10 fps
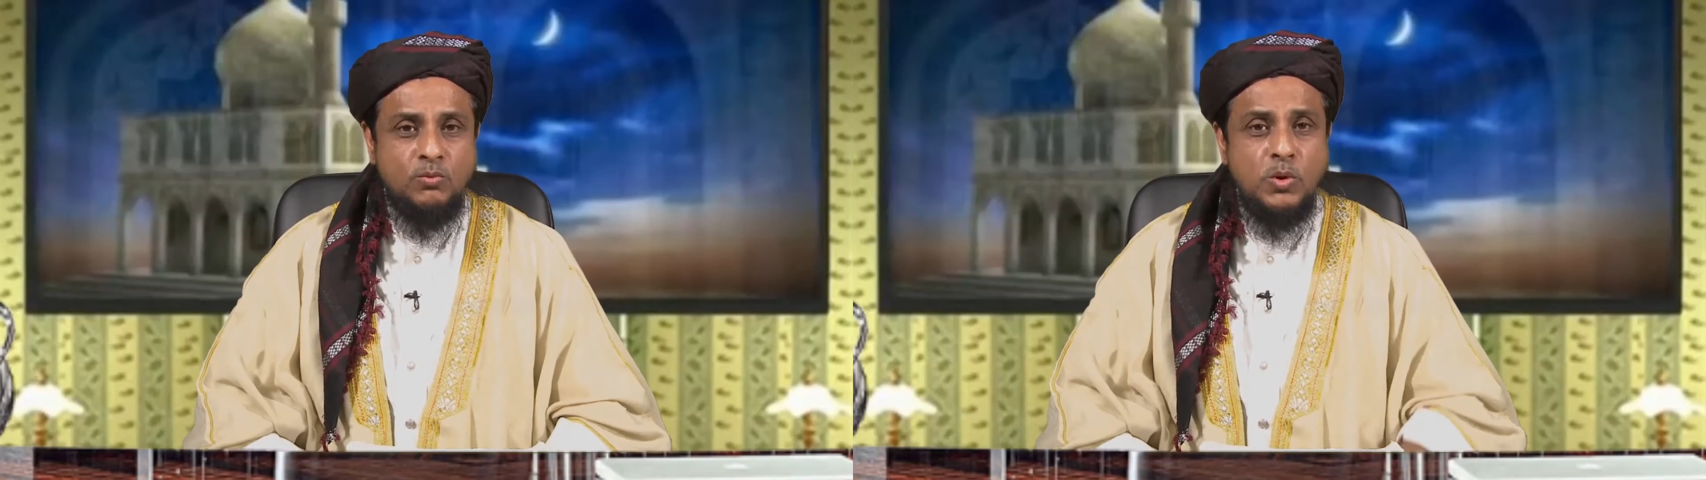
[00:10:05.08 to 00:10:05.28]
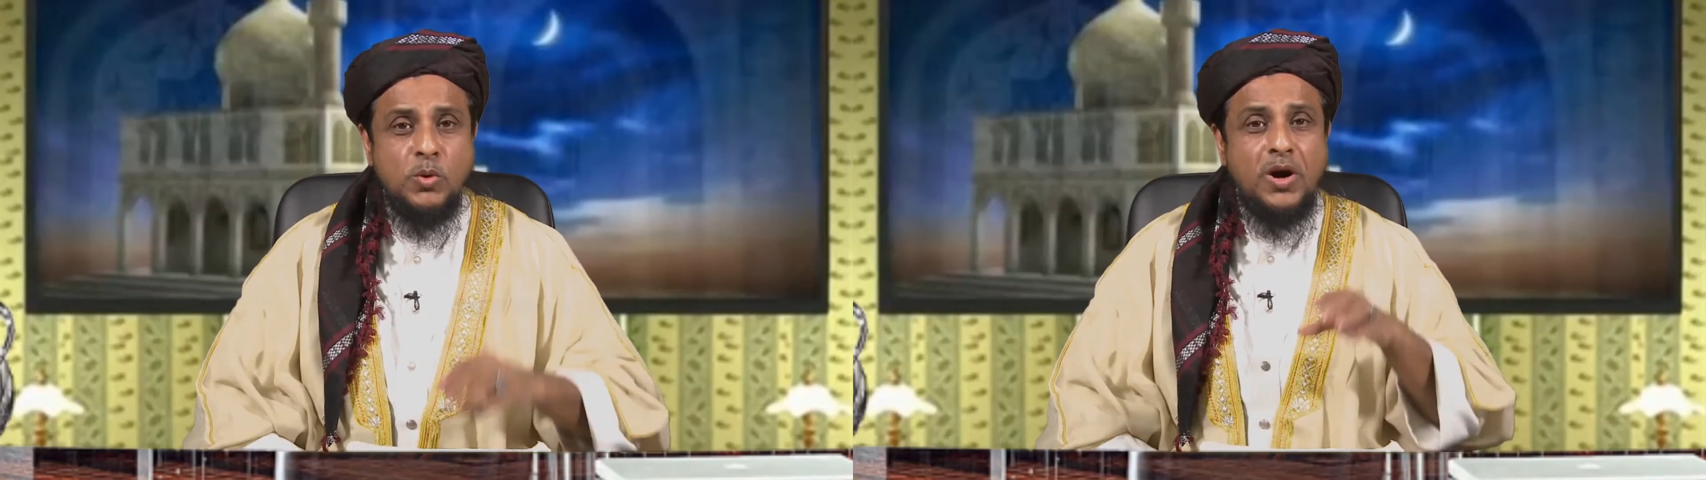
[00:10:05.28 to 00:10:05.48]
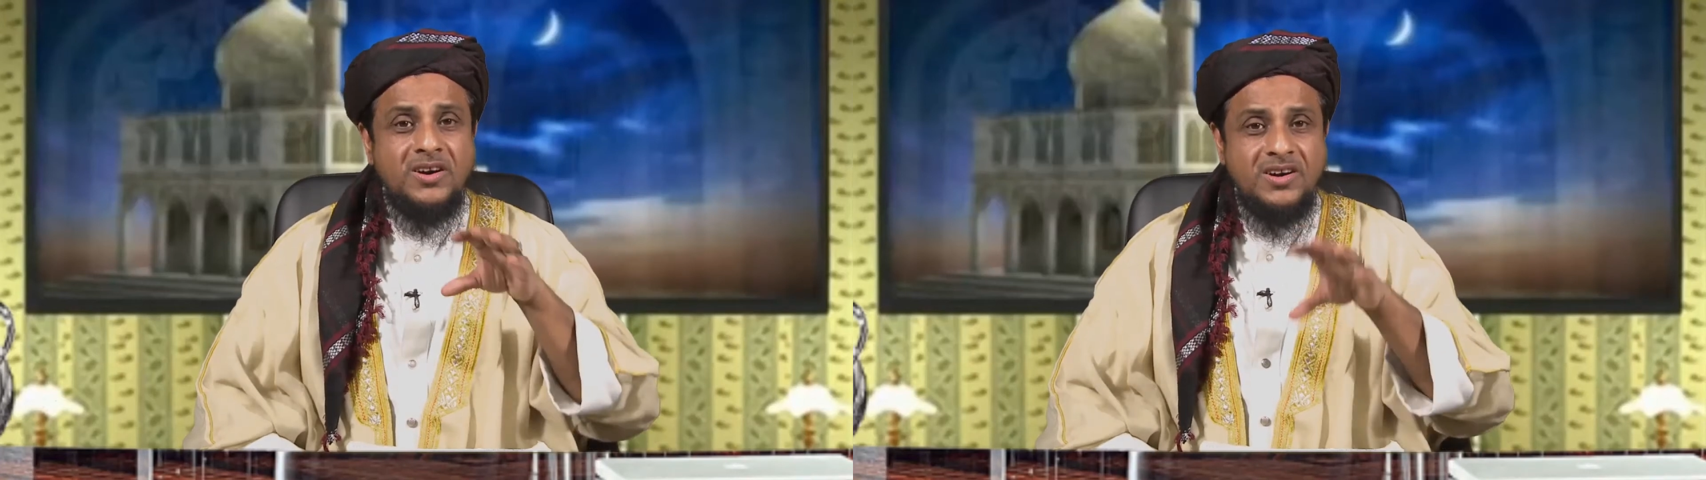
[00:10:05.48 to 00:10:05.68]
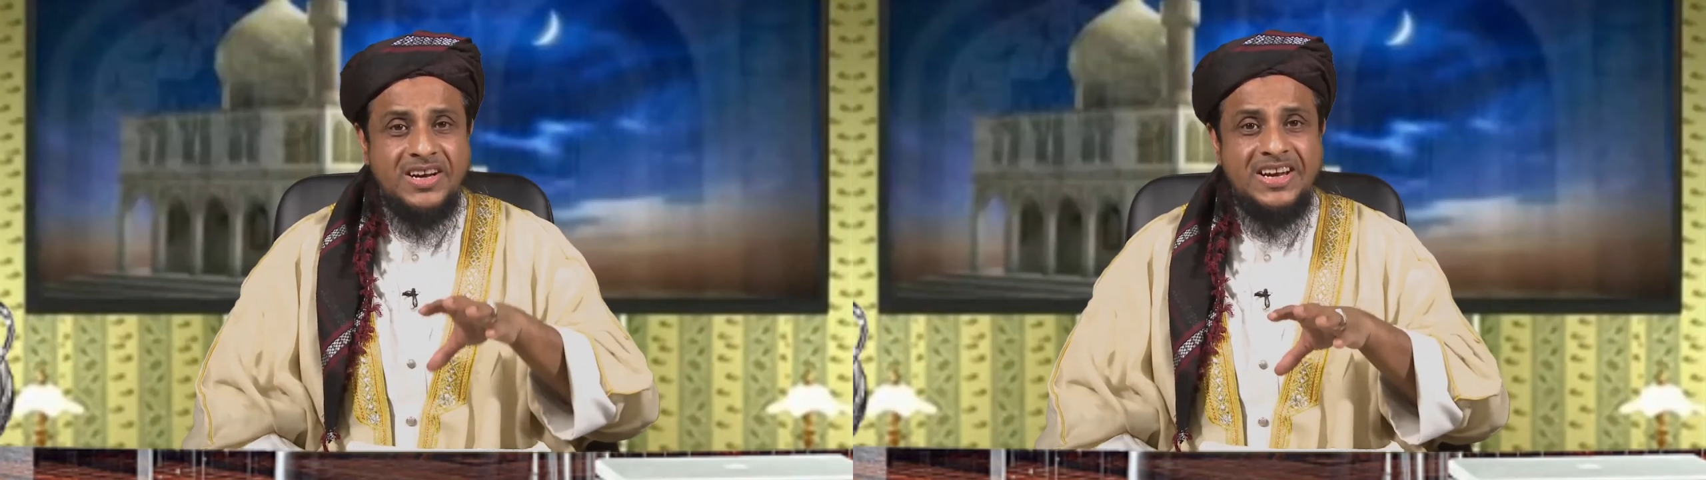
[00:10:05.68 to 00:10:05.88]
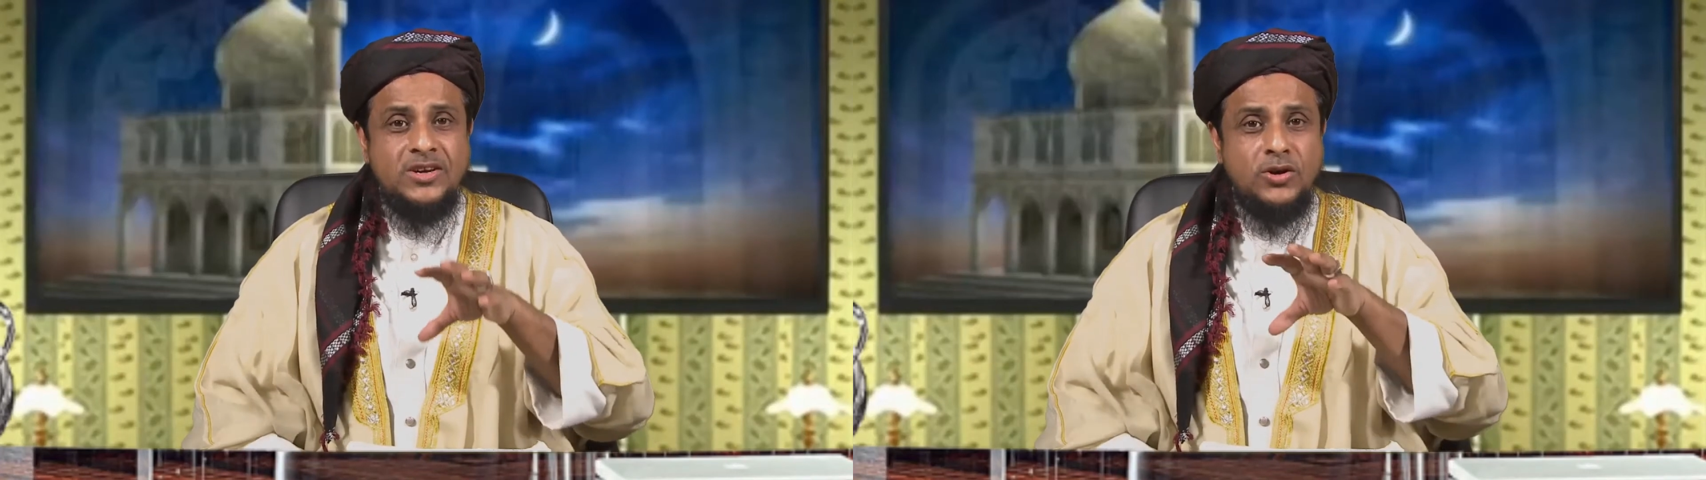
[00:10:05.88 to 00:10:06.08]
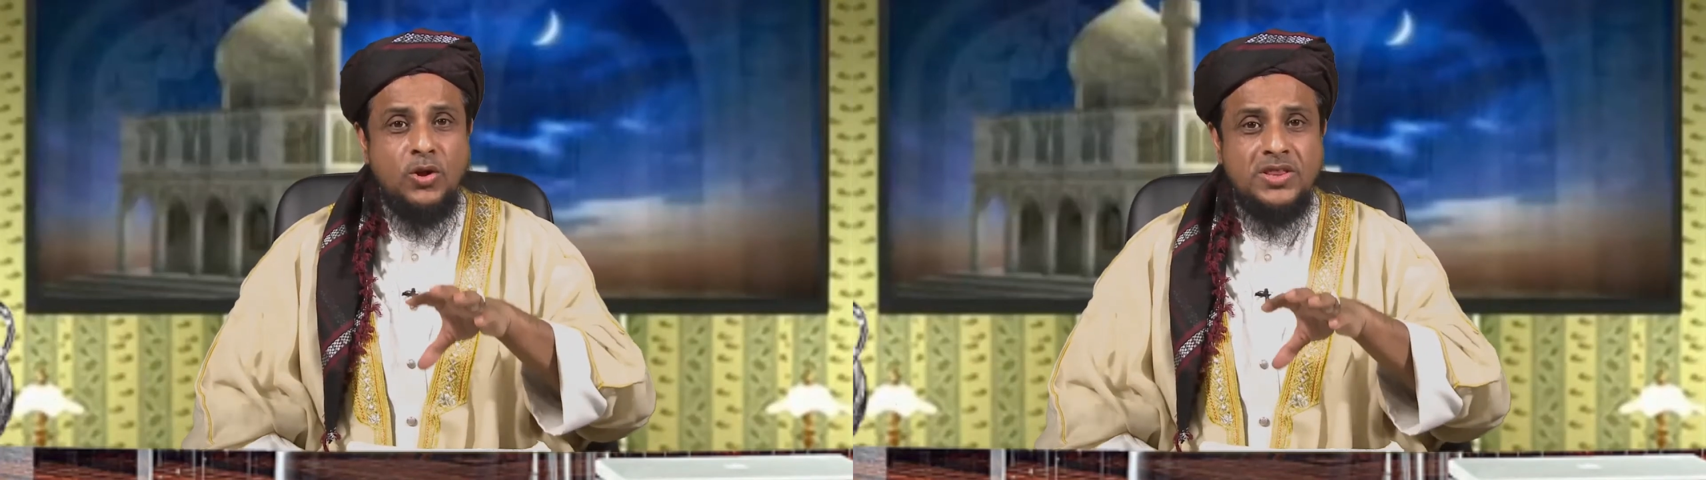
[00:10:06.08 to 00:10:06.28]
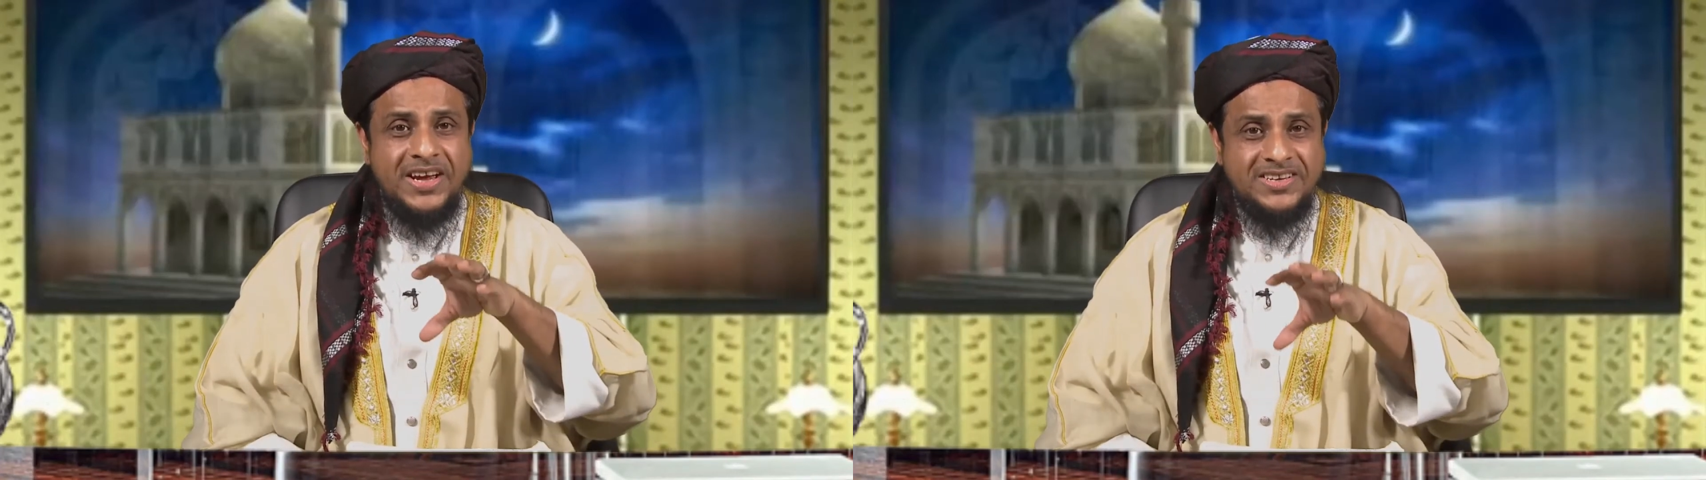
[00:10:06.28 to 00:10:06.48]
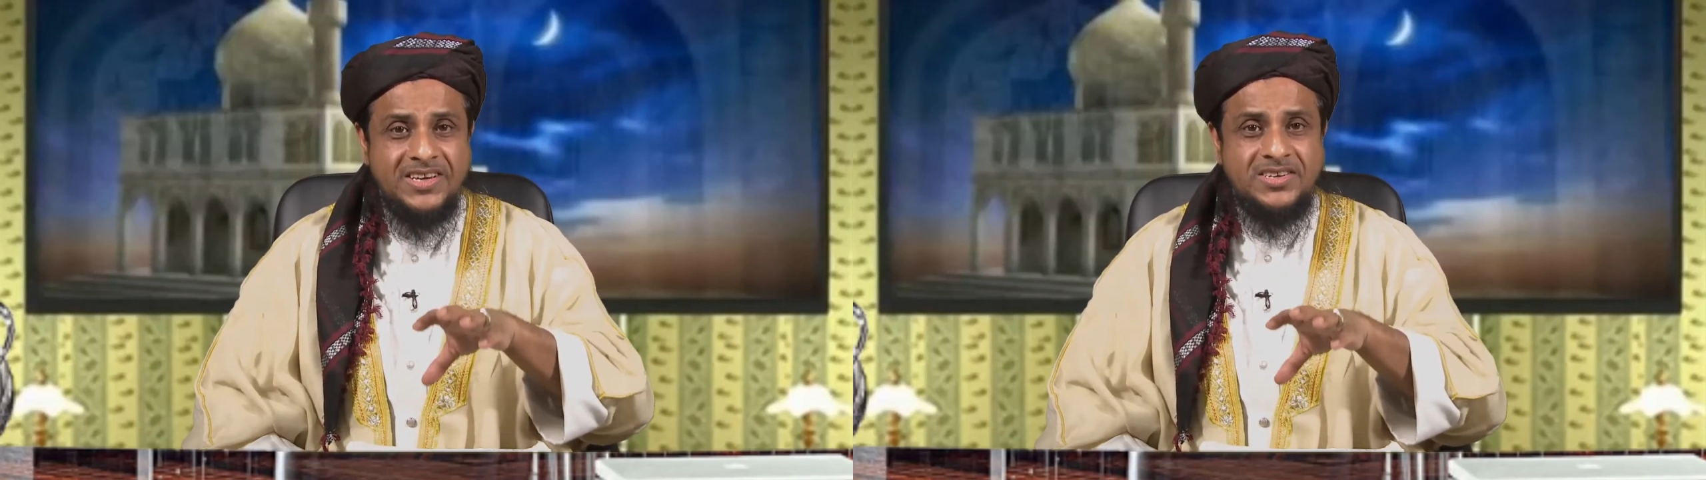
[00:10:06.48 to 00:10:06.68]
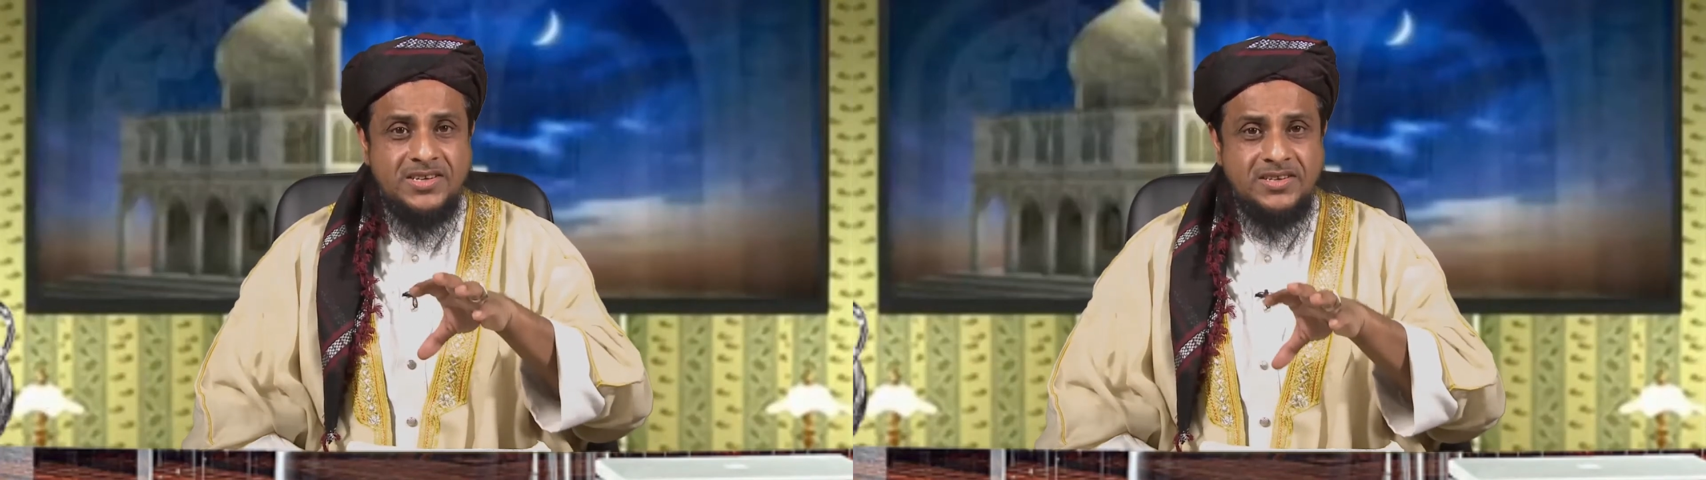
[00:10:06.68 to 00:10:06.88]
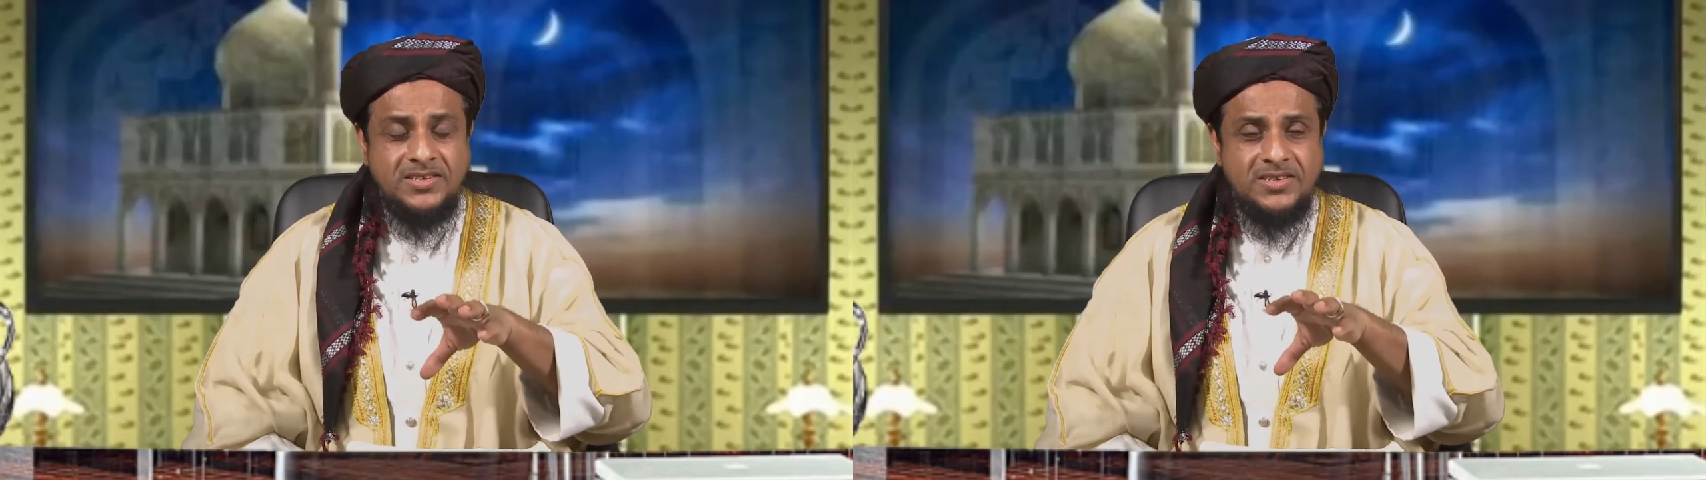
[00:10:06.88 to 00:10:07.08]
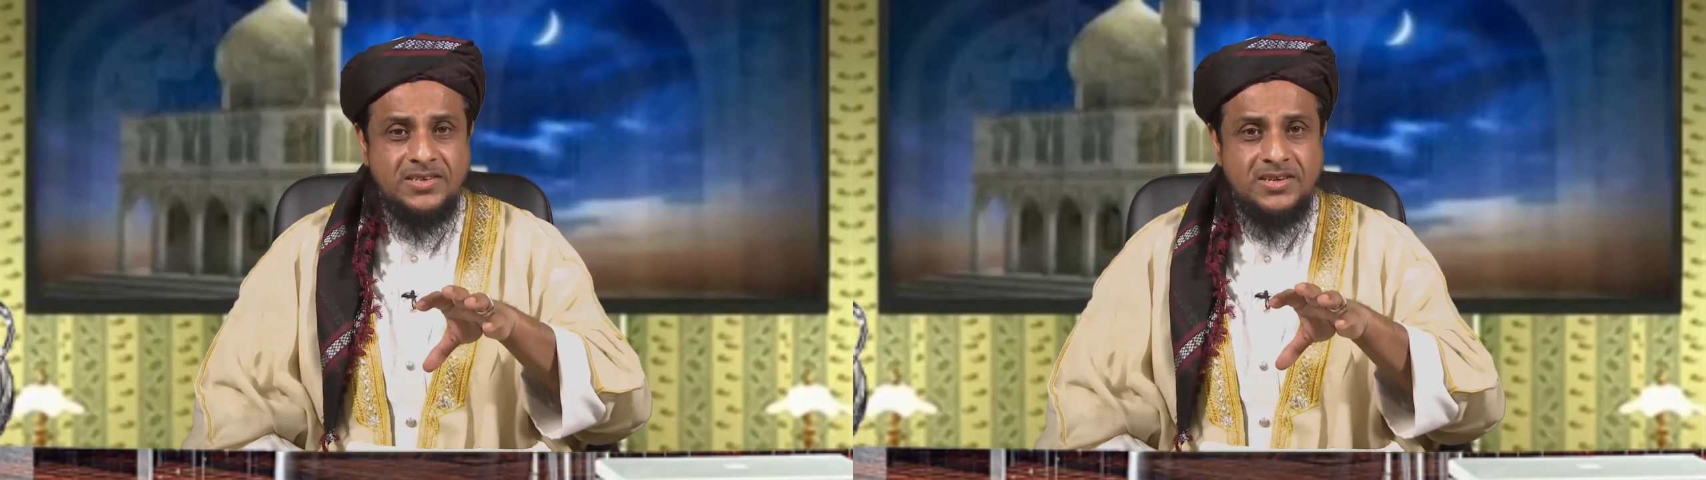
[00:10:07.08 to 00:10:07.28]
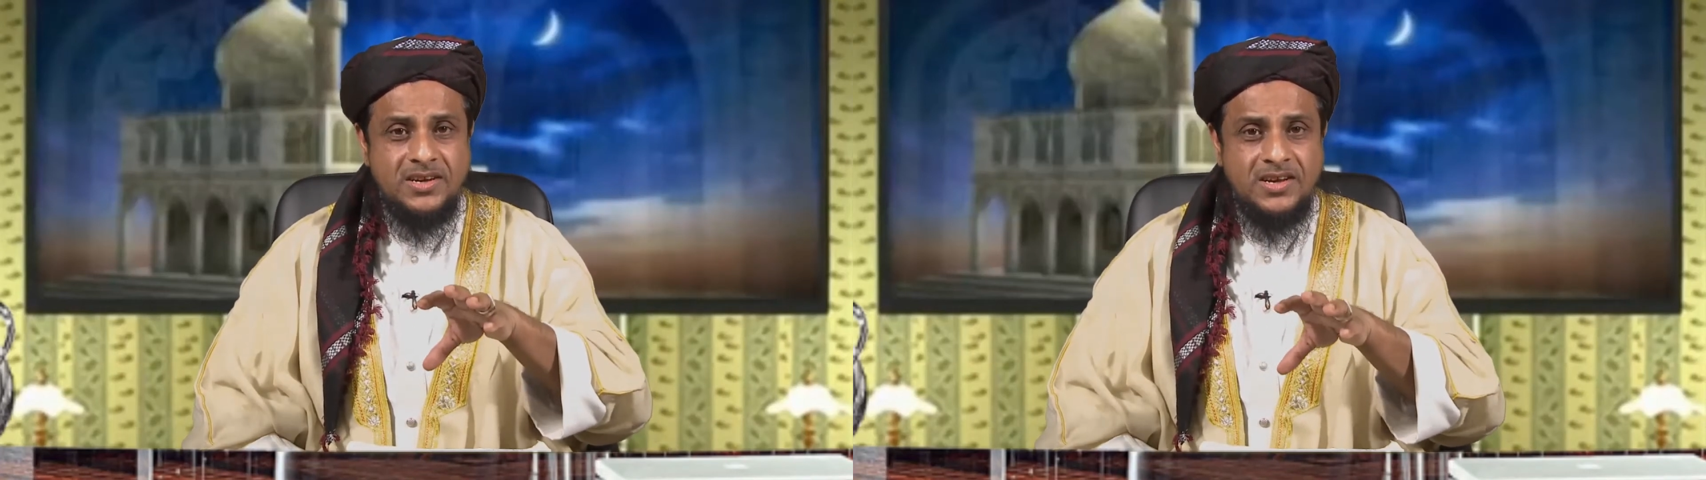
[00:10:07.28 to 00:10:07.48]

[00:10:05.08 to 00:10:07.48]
We were in non-existence,